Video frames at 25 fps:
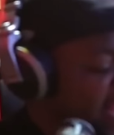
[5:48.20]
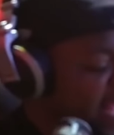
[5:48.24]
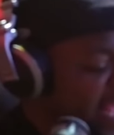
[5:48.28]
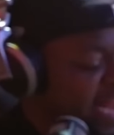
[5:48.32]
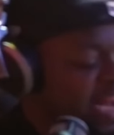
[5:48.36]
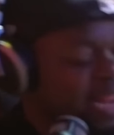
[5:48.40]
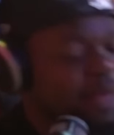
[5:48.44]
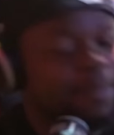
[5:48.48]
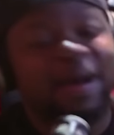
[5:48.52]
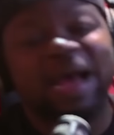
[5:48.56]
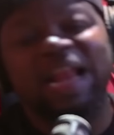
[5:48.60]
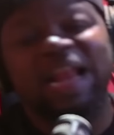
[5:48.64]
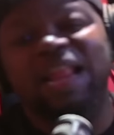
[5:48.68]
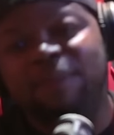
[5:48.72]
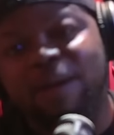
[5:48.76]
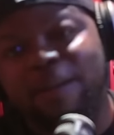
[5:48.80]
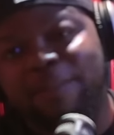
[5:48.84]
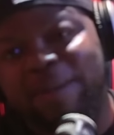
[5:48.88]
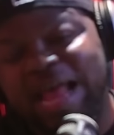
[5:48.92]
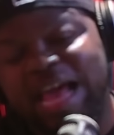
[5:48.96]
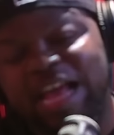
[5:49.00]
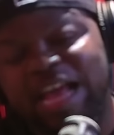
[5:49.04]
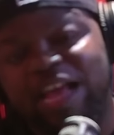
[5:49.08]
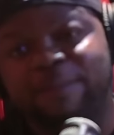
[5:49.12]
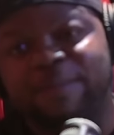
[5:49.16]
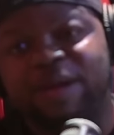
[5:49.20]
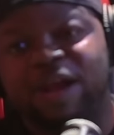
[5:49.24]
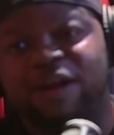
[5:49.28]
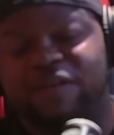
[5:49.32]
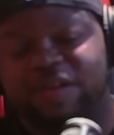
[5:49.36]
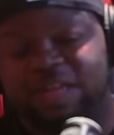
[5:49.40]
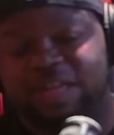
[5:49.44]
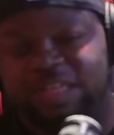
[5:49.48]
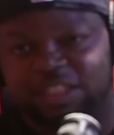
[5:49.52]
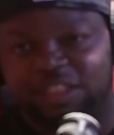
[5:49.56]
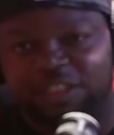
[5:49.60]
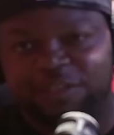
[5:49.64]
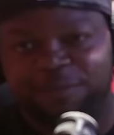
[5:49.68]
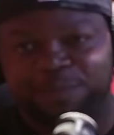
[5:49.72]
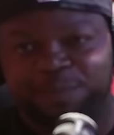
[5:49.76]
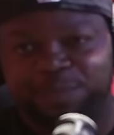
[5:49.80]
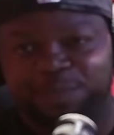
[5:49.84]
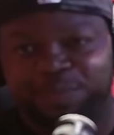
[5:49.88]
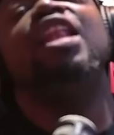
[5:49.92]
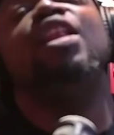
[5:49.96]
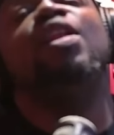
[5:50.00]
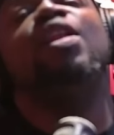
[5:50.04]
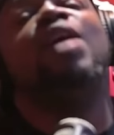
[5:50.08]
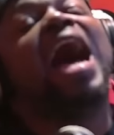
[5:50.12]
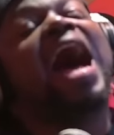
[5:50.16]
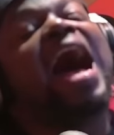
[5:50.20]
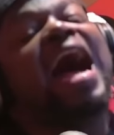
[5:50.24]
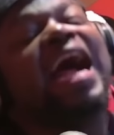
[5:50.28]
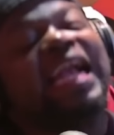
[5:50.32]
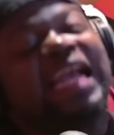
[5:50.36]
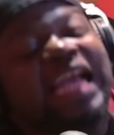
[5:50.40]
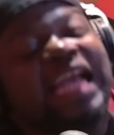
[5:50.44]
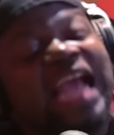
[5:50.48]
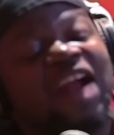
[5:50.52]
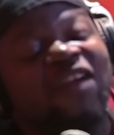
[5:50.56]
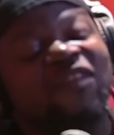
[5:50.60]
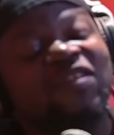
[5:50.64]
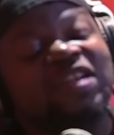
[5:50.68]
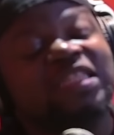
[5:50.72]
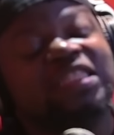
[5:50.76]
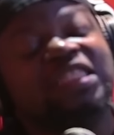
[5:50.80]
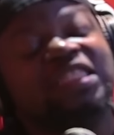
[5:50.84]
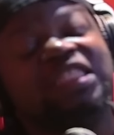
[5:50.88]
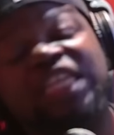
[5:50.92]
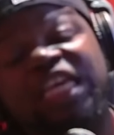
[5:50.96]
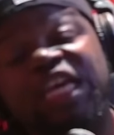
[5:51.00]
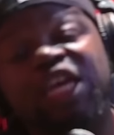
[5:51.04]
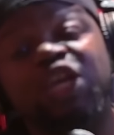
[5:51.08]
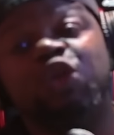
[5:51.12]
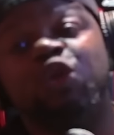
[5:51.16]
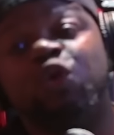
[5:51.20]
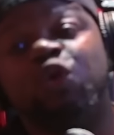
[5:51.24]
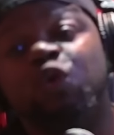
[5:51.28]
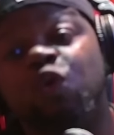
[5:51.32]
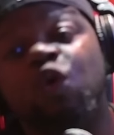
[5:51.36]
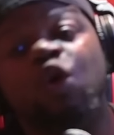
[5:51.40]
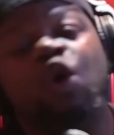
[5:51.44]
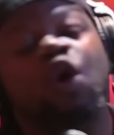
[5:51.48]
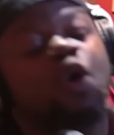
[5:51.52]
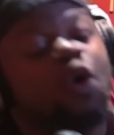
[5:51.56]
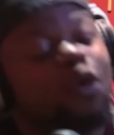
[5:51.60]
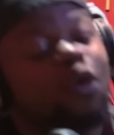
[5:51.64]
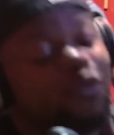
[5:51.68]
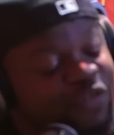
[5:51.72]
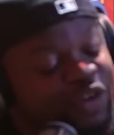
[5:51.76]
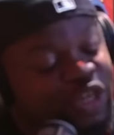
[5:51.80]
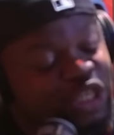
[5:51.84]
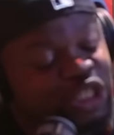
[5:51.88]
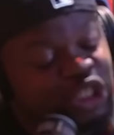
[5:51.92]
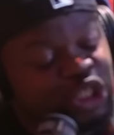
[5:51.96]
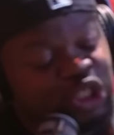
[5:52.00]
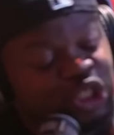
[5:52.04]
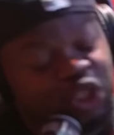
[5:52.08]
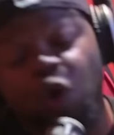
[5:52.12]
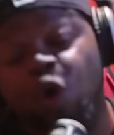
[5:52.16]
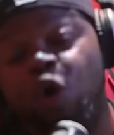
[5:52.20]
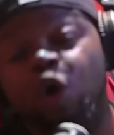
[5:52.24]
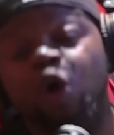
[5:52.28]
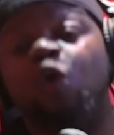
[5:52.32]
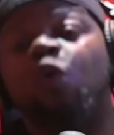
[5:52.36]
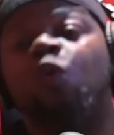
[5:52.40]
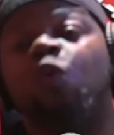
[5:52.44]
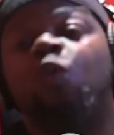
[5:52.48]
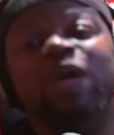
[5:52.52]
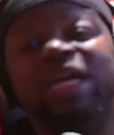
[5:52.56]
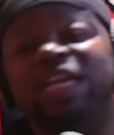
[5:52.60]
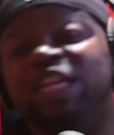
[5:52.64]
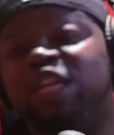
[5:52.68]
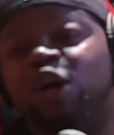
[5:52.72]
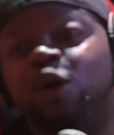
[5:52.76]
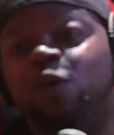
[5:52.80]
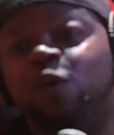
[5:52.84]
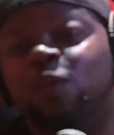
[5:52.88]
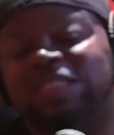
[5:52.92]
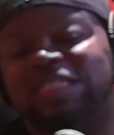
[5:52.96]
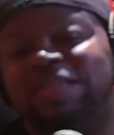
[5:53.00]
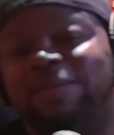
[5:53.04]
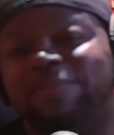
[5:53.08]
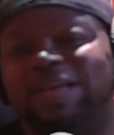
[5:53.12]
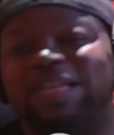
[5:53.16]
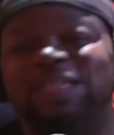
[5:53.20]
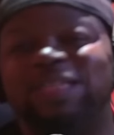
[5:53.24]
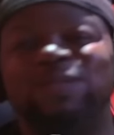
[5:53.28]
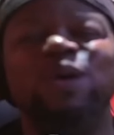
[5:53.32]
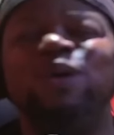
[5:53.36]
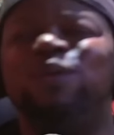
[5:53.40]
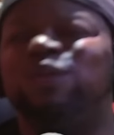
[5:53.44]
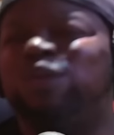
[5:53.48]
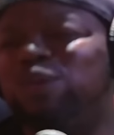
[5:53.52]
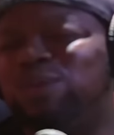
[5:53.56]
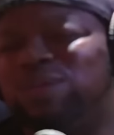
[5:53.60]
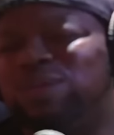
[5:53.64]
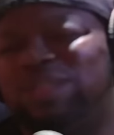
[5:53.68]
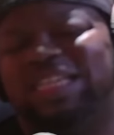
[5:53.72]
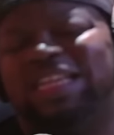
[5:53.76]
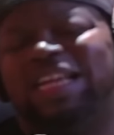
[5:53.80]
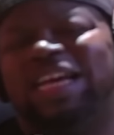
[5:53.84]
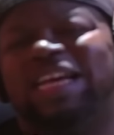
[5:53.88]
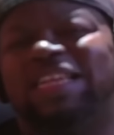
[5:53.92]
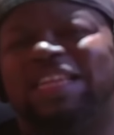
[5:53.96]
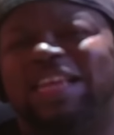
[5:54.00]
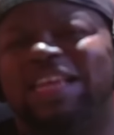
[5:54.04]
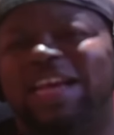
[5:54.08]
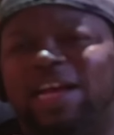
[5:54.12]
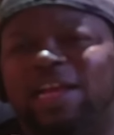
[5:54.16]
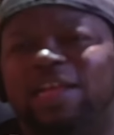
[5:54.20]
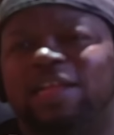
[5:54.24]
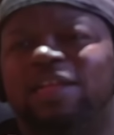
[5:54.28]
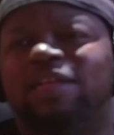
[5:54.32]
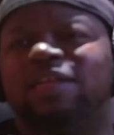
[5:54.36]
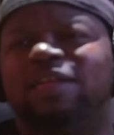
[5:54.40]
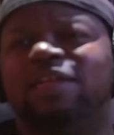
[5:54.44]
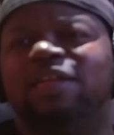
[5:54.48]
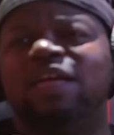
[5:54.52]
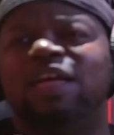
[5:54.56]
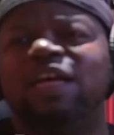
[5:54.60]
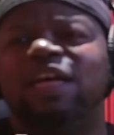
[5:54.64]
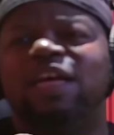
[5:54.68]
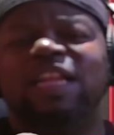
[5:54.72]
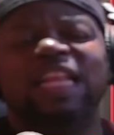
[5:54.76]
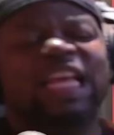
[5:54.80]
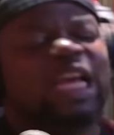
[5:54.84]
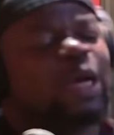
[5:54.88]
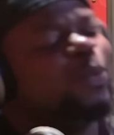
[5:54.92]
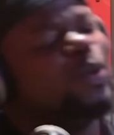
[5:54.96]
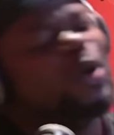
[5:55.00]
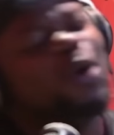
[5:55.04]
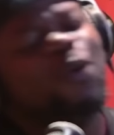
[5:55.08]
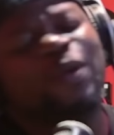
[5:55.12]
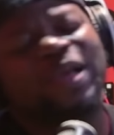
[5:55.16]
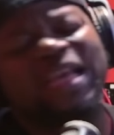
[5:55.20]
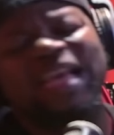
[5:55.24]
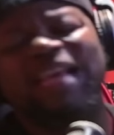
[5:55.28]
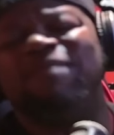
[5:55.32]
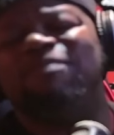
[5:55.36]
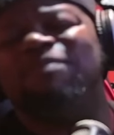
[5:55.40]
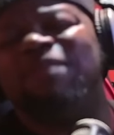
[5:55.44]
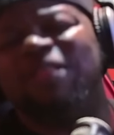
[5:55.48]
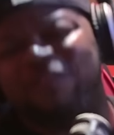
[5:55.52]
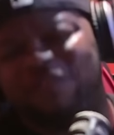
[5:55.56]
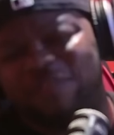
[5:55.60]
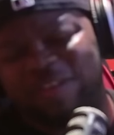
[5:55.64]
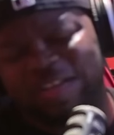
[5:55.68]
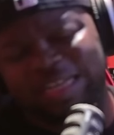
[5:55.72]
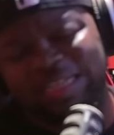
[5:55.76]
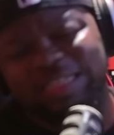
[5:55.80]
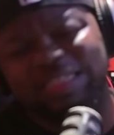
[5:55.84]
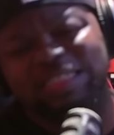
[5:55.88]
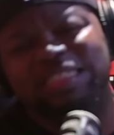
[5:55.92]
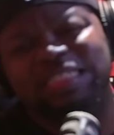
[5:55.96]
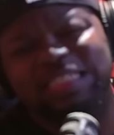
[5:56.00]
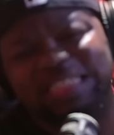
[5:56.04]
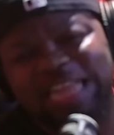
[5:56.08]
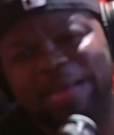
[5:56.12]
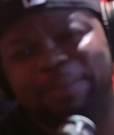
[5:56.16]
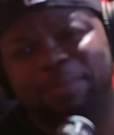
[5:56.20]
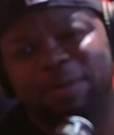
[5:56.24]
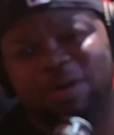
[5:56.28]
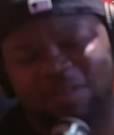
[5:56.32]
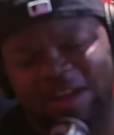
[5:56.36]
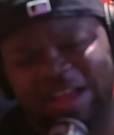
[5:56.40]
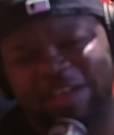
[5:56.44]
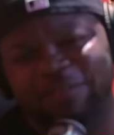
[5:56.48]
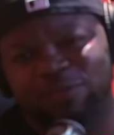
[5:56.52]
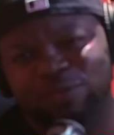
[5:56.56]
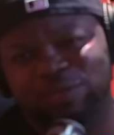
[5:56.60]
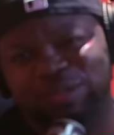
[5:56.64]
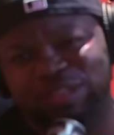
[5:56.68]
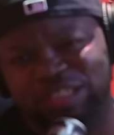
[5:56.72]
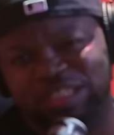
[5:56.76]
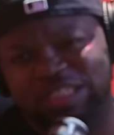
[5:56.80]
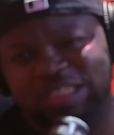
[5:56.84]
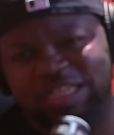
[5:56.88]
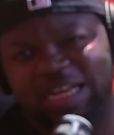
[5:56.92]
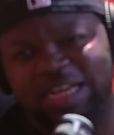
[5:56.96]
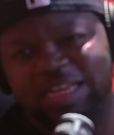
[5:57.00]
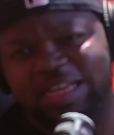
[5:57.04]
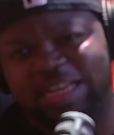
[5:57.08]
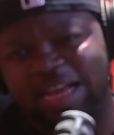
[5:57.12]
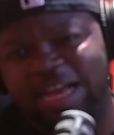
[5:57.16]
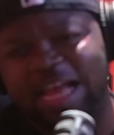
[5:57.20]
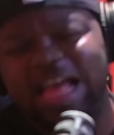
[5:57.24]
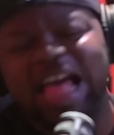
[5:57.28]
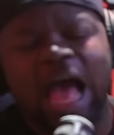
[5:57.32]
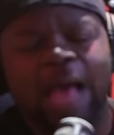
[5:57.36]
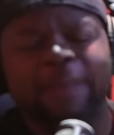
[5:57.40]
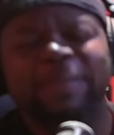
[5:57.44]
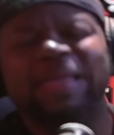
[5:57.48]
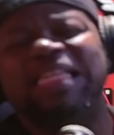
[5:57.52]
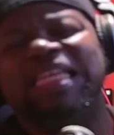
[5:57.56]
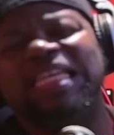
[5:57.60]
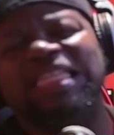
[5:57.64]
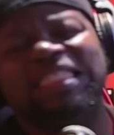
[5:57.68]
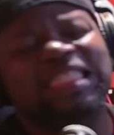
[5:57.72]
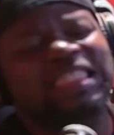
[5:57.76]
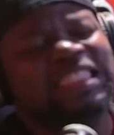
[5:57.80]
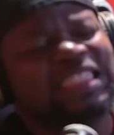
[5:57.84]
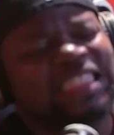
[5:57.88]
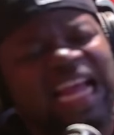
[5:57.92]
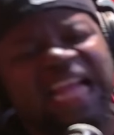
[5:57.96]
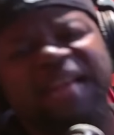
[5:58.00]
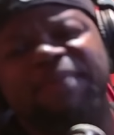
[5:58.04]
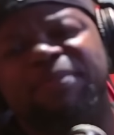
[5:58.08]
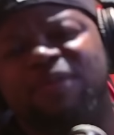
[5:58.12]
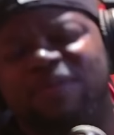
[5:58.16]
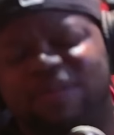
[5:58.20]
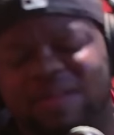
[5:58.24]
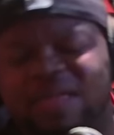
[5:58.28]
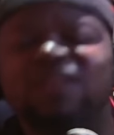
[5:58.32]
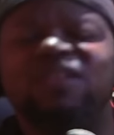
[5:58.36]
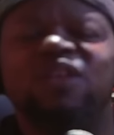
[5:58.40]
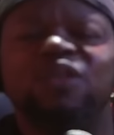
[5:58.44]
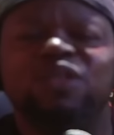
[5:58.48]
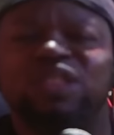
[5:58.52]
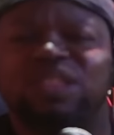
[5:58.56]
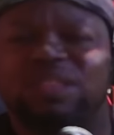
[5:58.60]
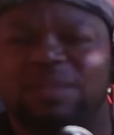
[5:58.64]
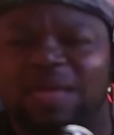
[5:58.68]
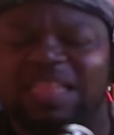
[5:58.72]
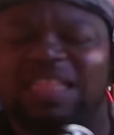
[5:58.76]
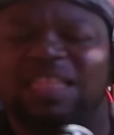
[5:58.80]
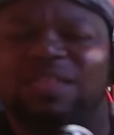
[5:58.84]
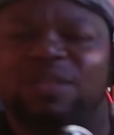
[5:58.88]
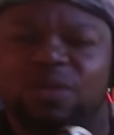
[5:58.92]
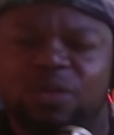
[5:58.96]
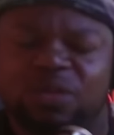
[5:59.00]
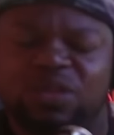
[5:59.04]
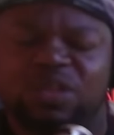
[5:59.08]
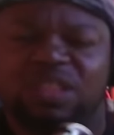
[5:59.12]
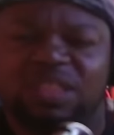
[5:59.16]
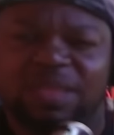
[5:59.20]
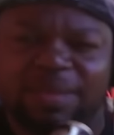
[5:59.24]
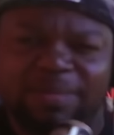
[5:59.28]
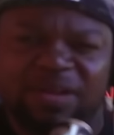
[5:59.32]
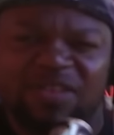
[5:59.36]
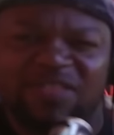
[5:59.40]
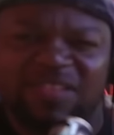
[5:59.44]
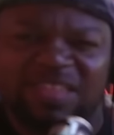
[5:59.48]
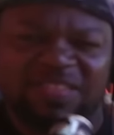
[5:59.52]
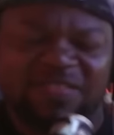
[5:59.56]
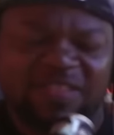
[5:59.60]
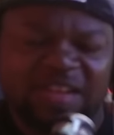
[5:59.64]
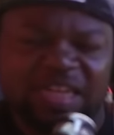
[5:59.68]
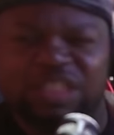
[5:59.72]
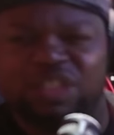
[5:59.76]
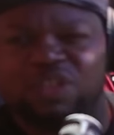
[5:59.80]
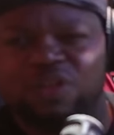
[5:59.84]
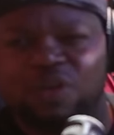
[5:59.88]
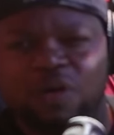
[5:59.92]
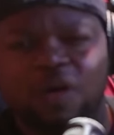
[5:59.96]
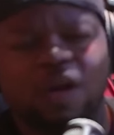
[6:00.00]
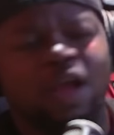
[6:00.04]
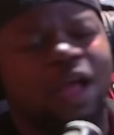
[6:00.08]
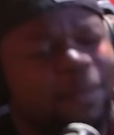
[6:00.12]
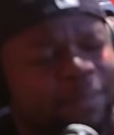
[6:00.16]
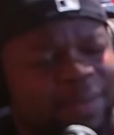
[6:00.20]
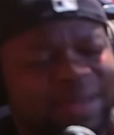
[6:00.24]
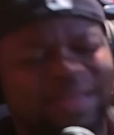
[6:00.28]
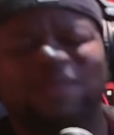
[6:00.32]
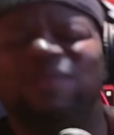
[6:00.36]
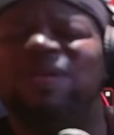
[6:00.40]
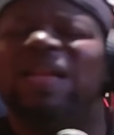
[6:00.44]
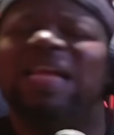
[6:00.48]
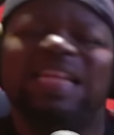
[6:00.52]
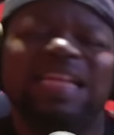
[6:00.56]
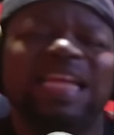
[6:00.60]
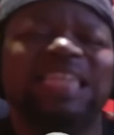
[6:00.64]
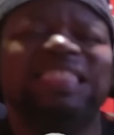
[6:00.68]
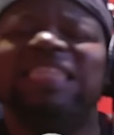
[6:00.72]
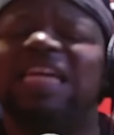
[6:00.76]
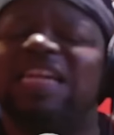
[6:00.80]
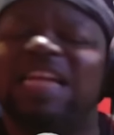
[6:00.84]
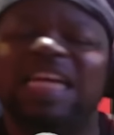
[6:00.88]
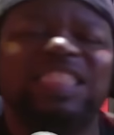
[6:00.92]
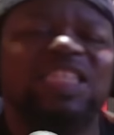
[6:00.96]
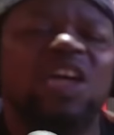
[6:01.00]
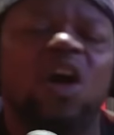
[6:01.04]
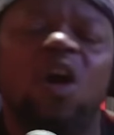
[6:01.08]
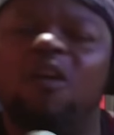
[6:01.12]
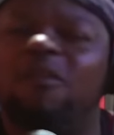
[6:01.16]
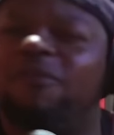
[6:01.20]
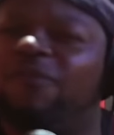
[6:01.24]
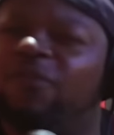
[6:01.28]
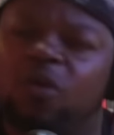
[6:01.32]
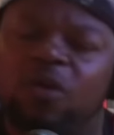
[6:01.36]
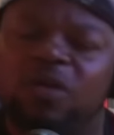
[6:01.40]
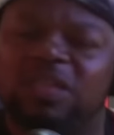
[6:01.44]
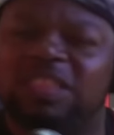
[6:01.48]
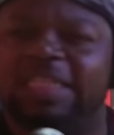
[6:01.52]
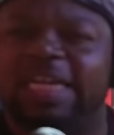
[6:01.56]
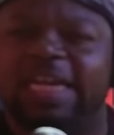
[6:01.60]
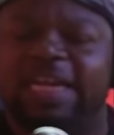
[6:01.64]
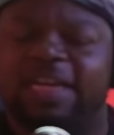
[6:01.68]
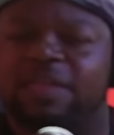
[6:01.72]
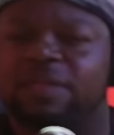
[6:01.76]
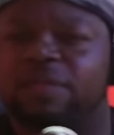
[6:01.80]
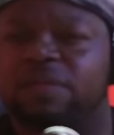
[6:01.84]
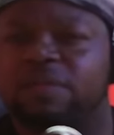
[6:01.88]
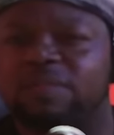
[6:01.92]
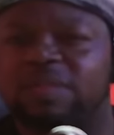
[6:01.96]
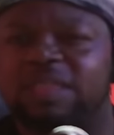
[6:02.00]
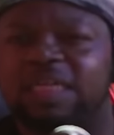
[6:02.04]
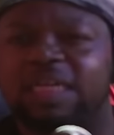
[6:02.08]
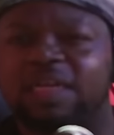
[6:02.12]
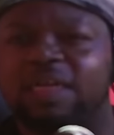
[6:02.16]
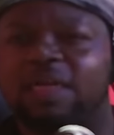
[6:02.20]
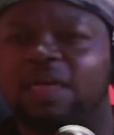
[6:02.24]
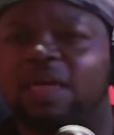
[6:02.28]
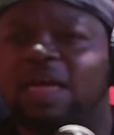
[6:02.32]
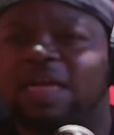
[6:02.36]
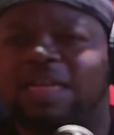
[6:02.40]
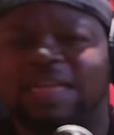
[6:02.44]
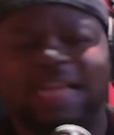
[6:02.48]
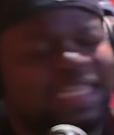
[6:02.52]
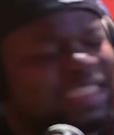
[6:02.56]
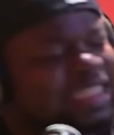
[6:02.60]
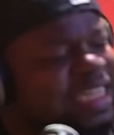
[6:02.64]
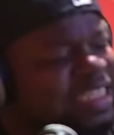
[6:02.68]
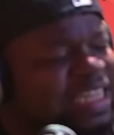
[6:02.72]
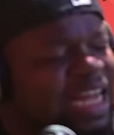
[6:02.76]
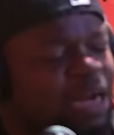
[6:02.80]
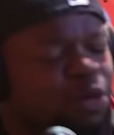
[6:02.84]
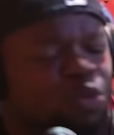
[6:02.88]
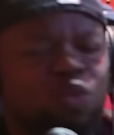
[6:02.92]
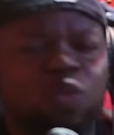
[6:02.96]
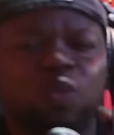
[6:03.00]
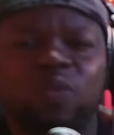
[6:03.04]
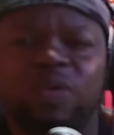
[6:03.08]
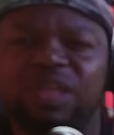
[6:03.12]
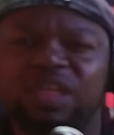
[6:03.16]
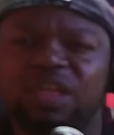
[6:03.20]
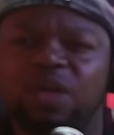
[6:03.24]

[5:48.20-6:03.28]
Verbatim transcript: anybody but black Americans. And I guarantee you, for sure, we know wasn't because we don't do shit like that. Nigga, we don't get motherfucking sniper rifles and shit like that. I mean, DC sniper. Those was, I think those was immigrants. I ain't sure, but like, that's not that's not our forte. You know what I'm saying that's that's not what we